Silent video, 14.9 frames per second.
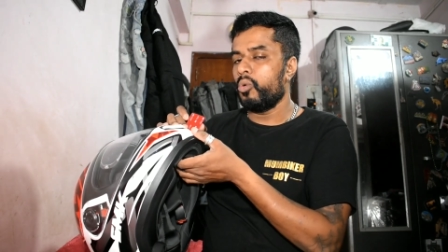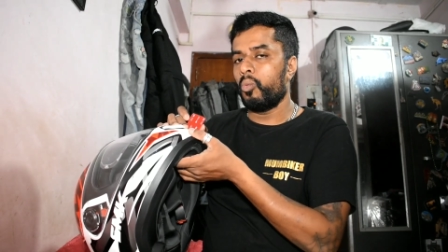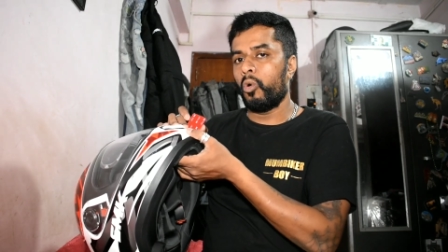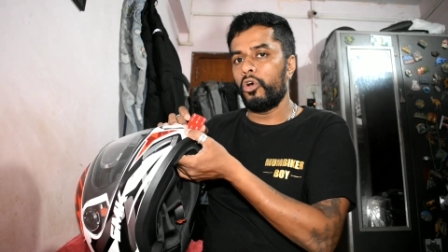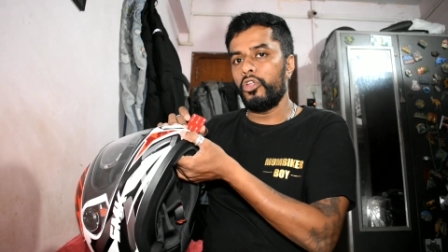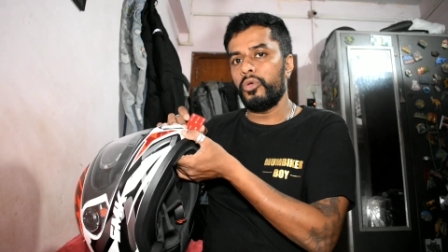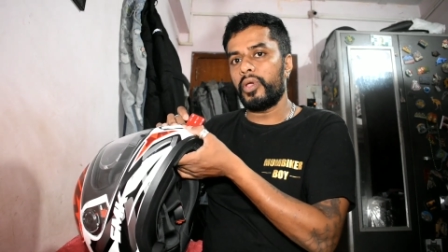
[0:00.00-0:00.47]

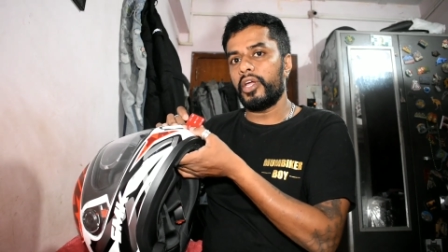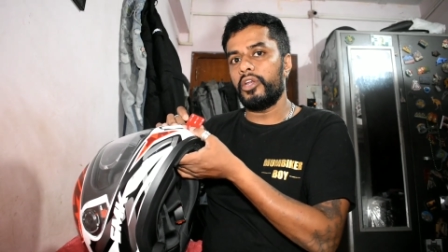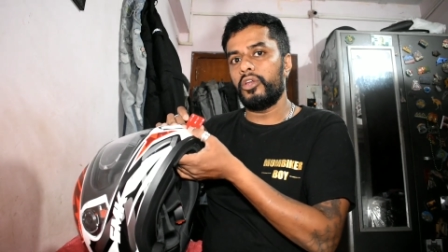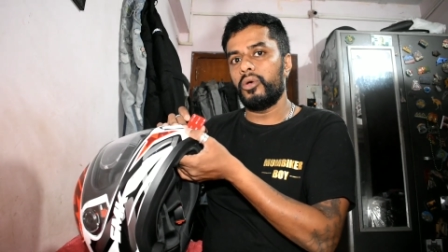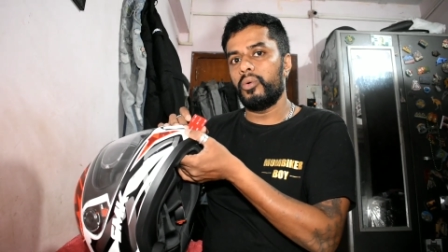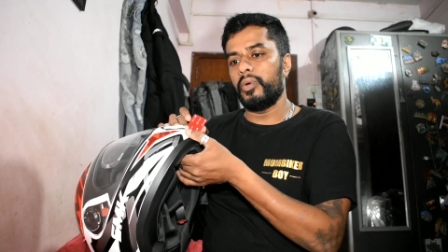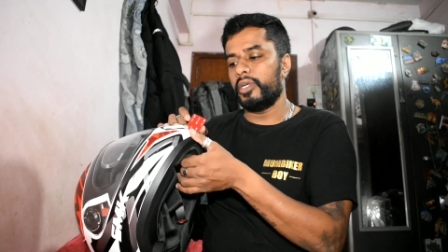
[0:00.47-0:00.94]
What you
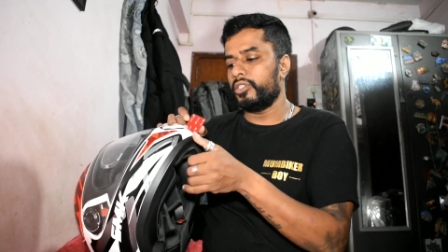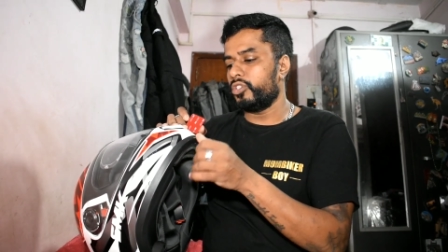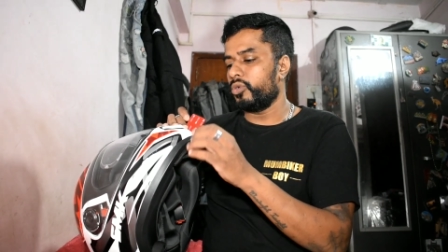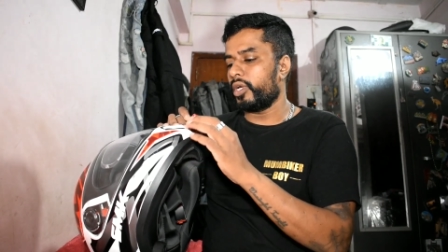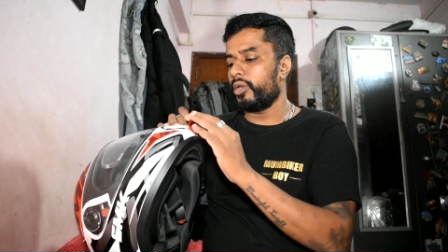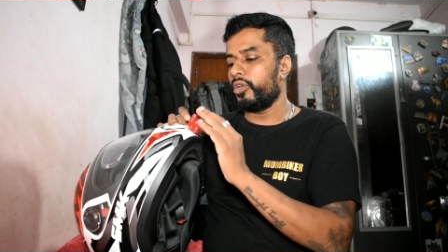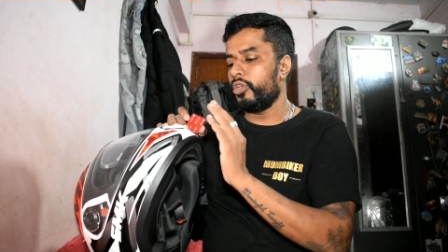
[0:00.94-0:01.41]
can do is
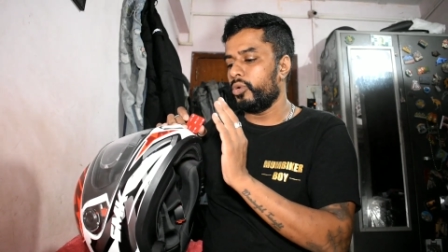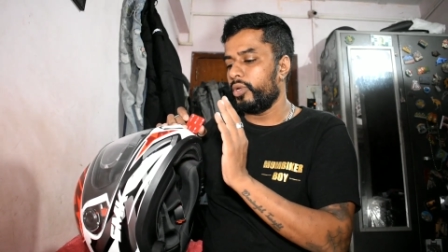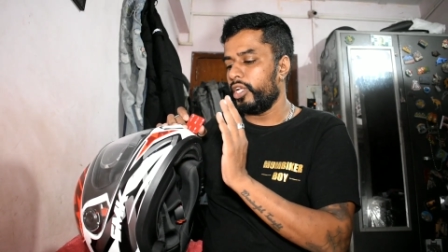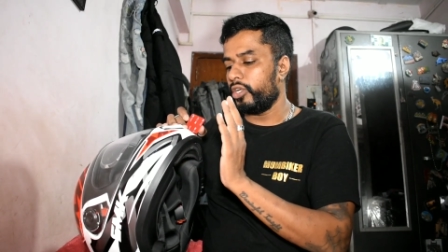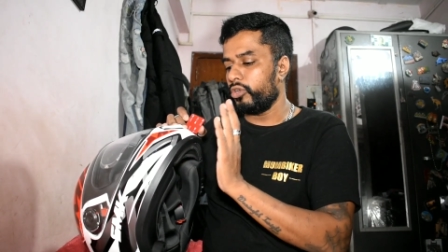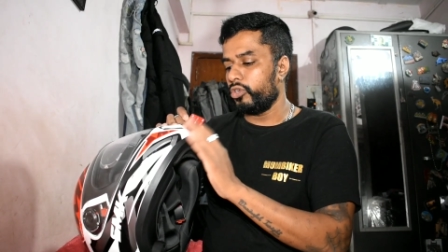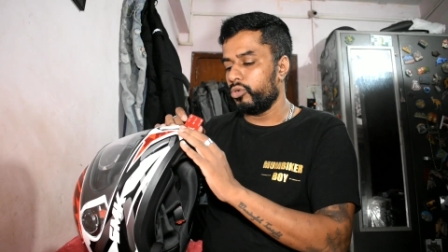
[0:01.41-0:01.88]
you
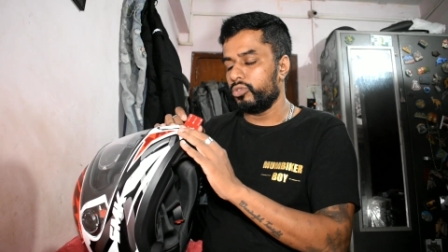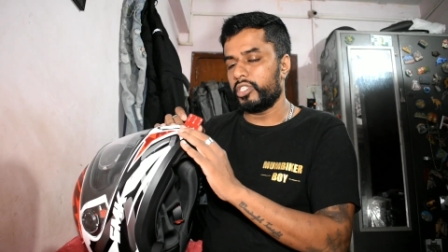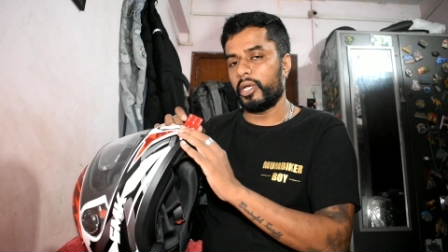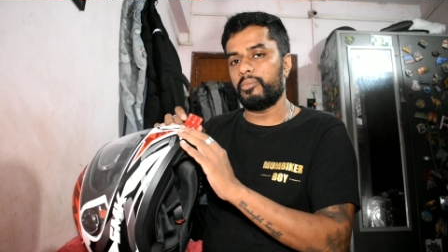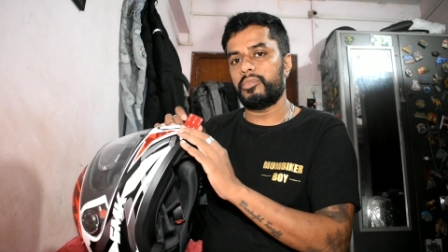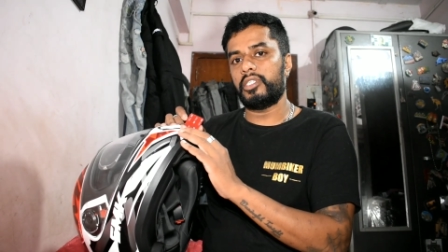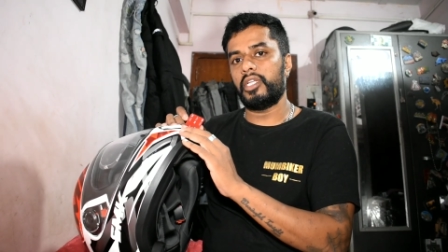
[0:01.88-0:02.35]
need to use
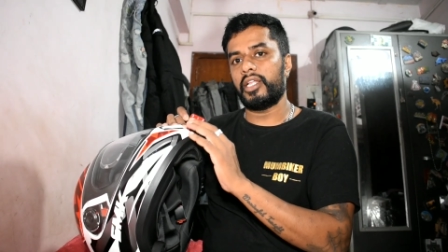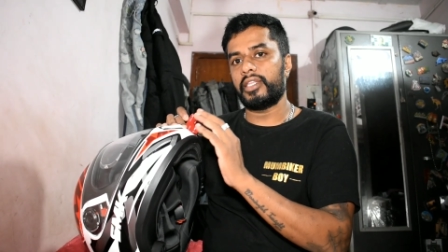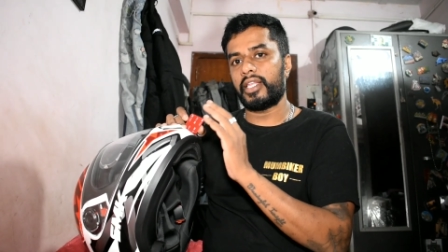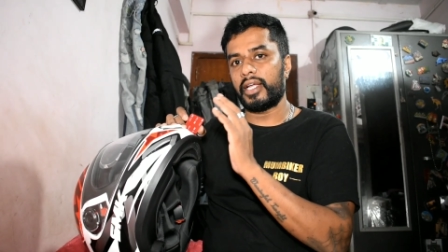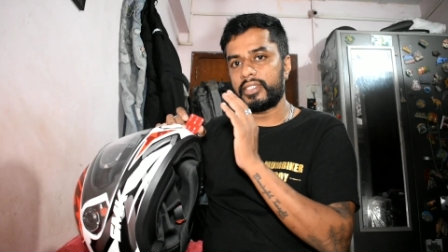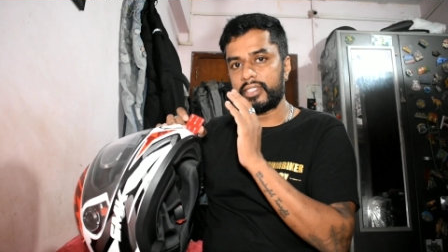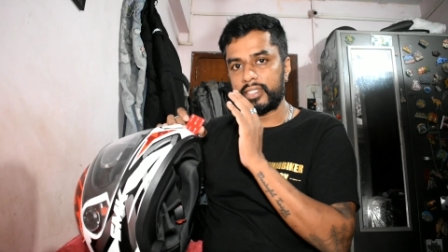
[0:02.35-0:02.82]
M-Seal,
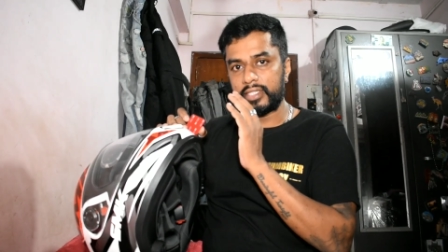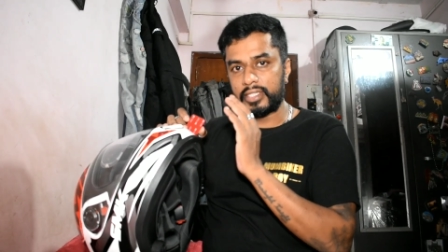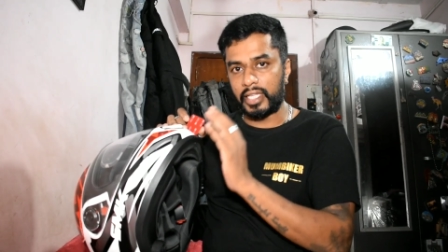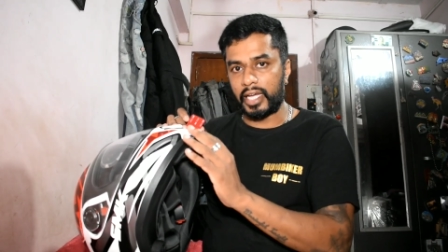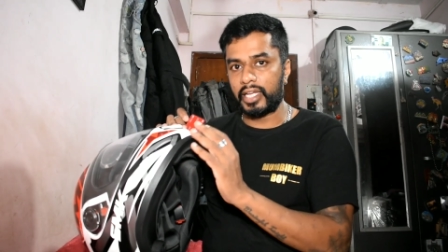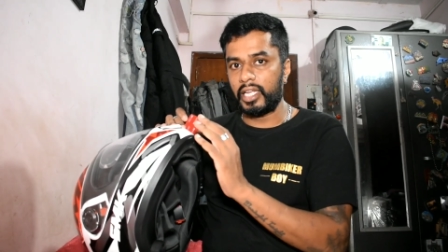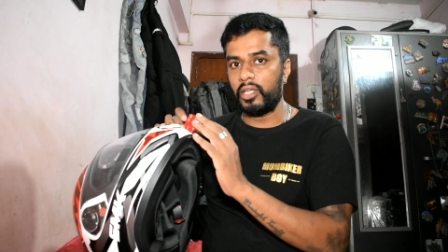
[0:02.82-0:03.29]
and that's
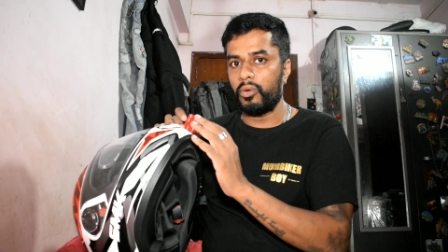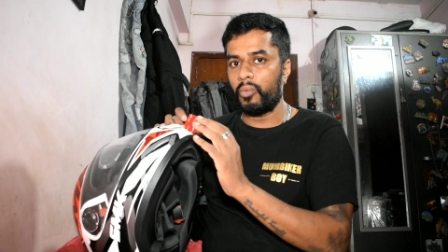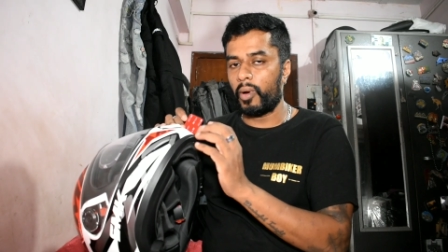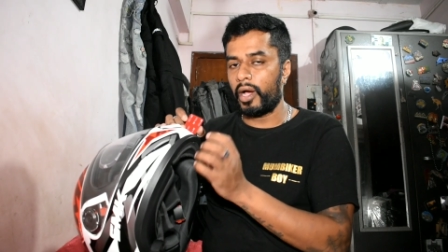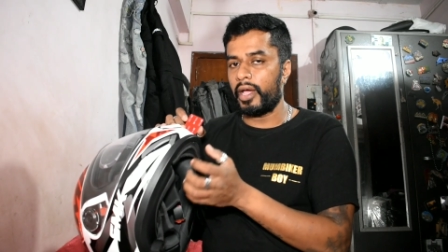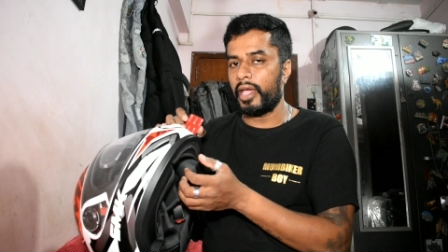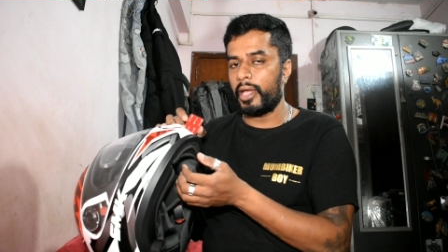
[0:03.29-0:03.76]
exactly
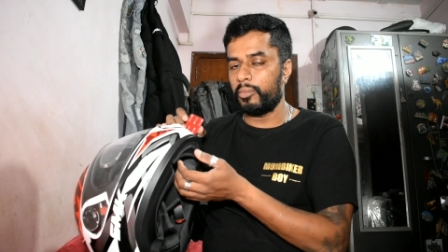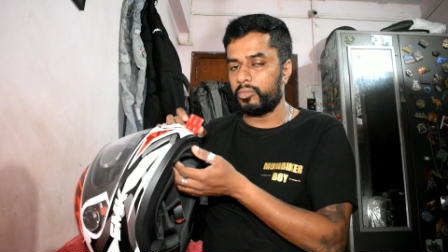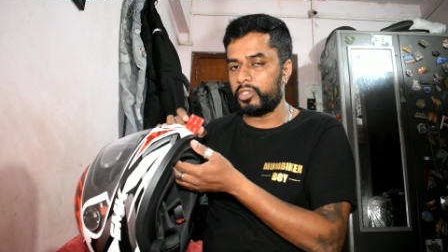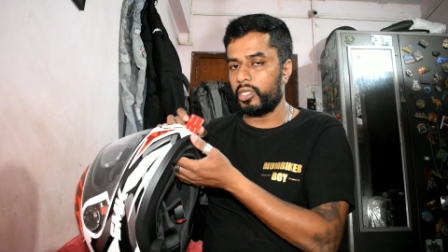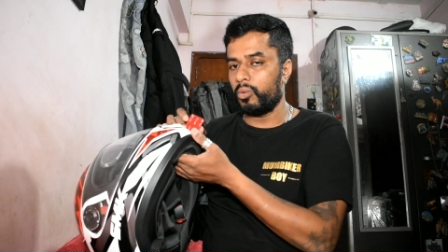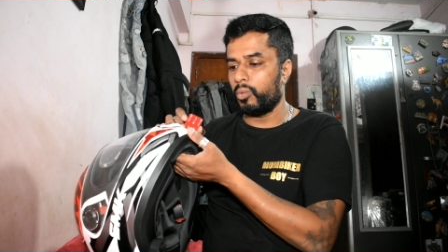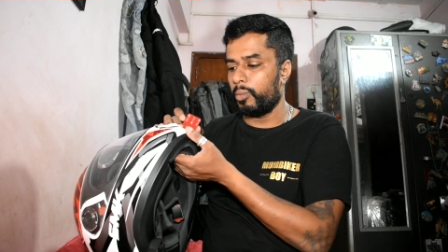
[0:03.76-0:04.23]
why
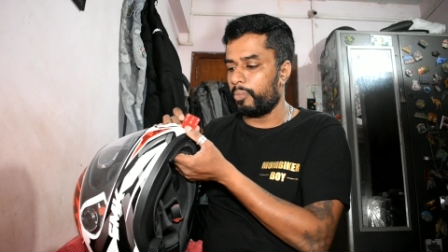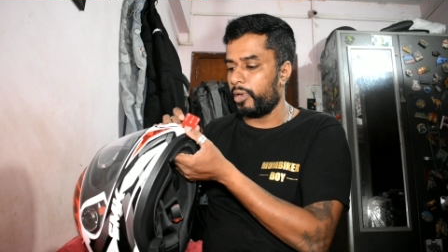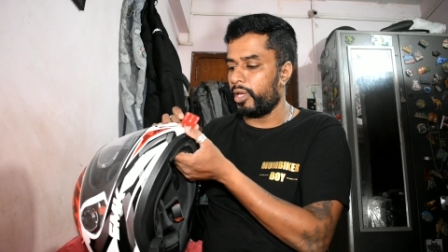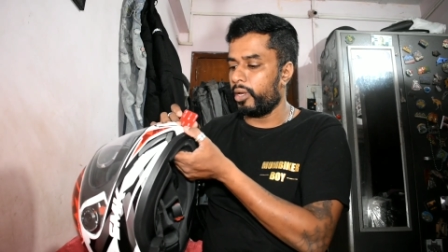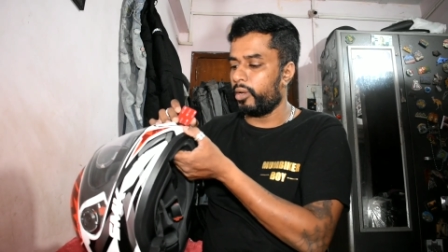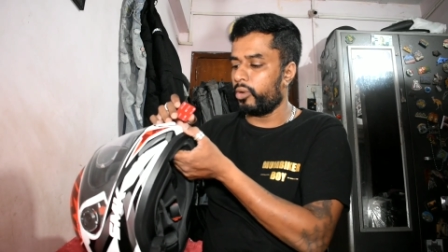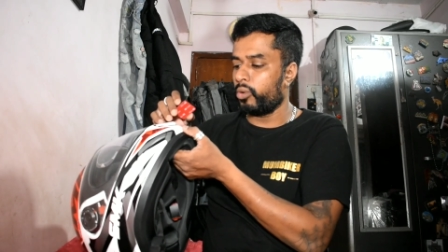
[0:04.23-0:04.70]
M-Seal will
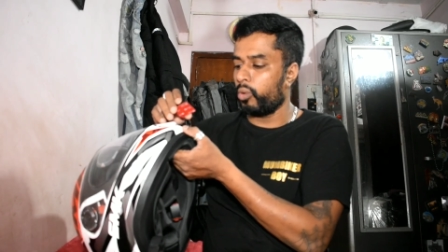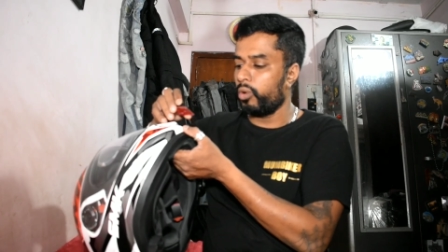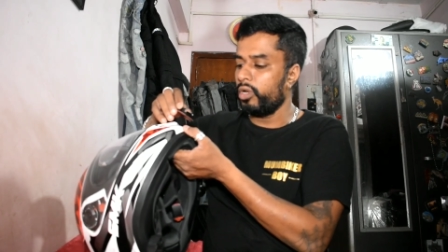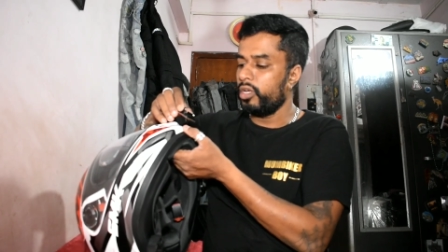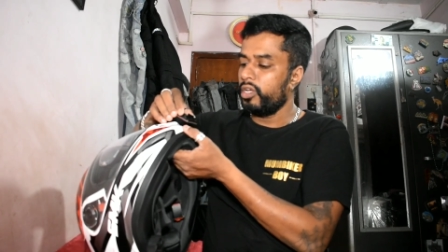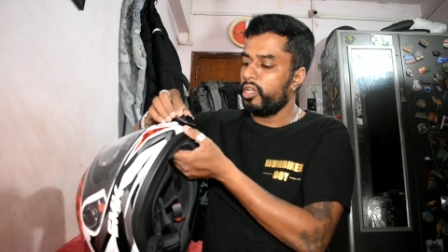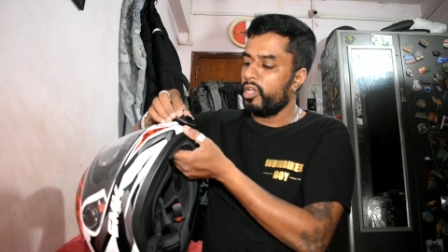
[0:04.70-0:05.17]
play a role,